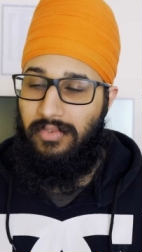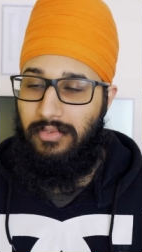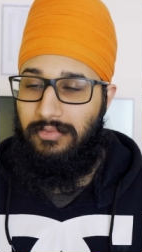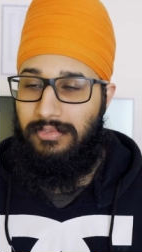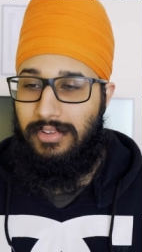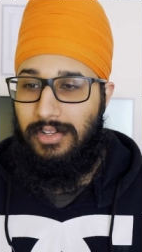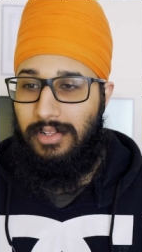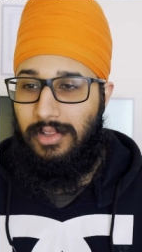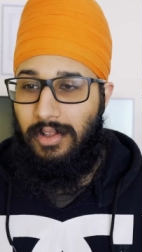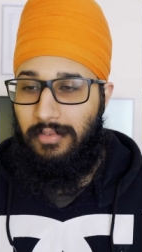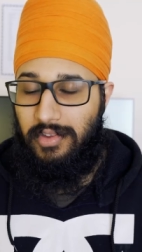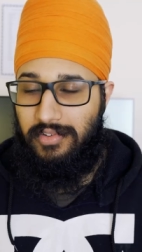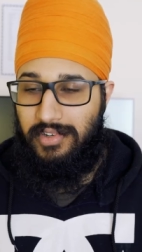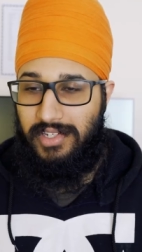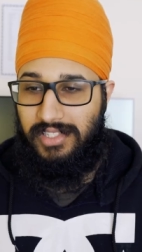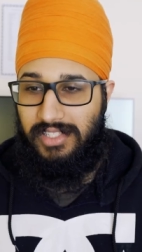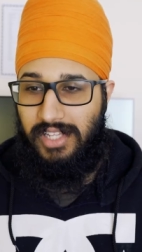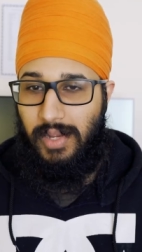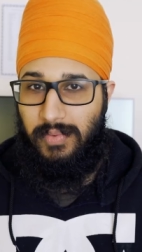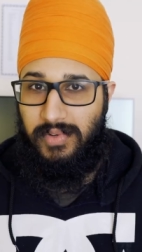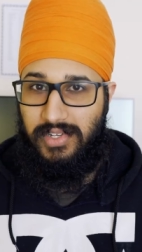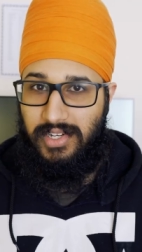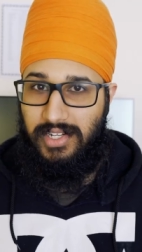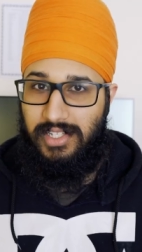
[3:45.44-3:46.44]
reveal of the
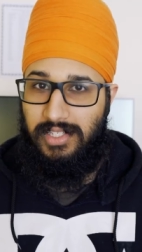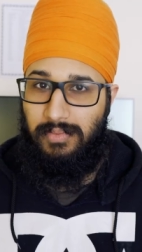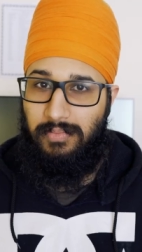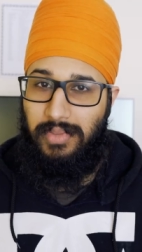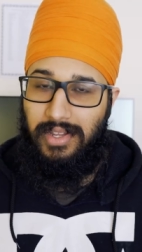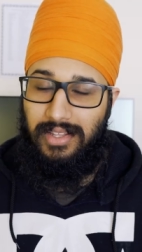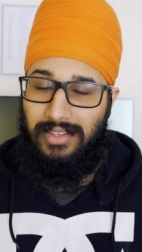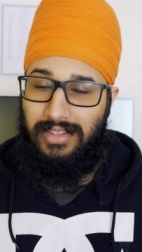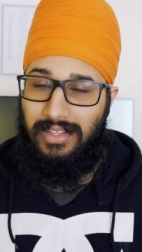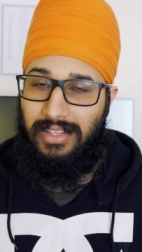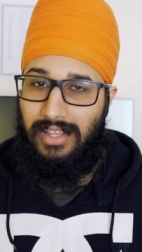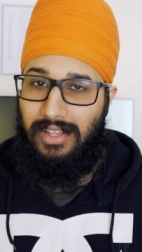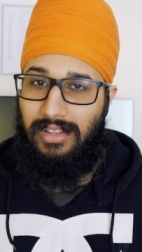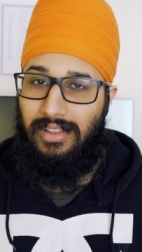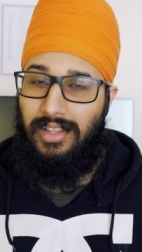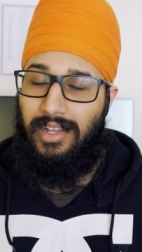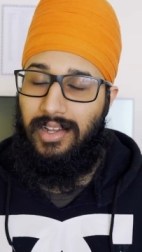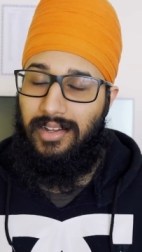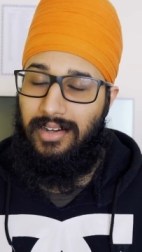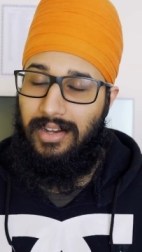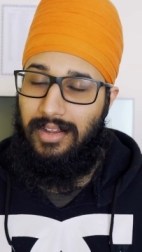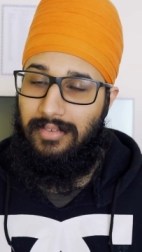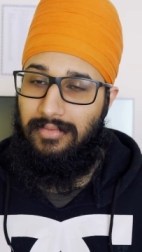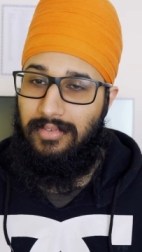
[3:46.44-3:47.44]
receptionist being the
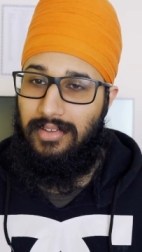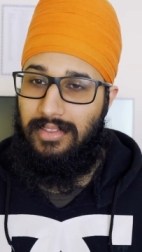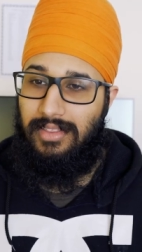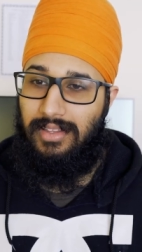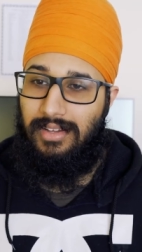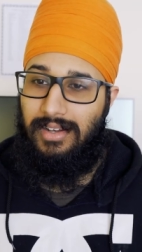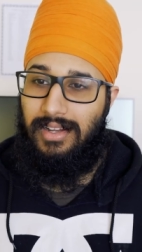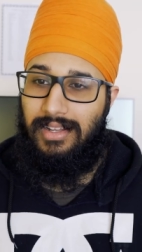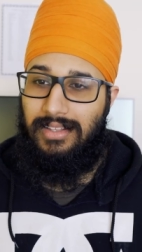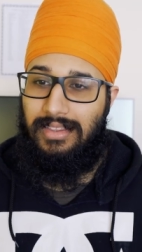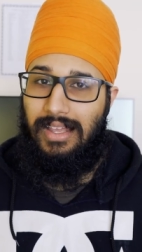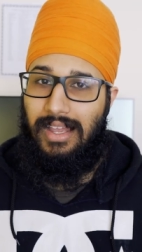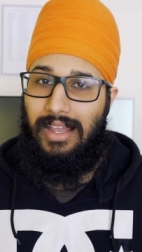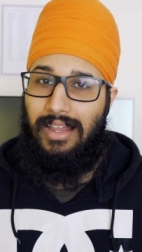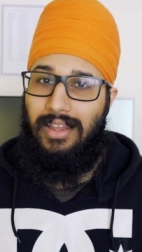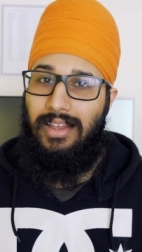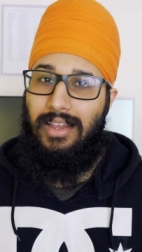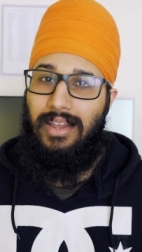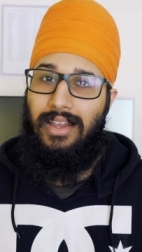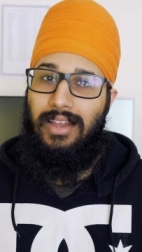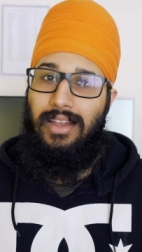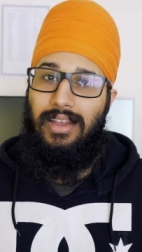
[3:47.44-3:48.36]
killer and everything like that,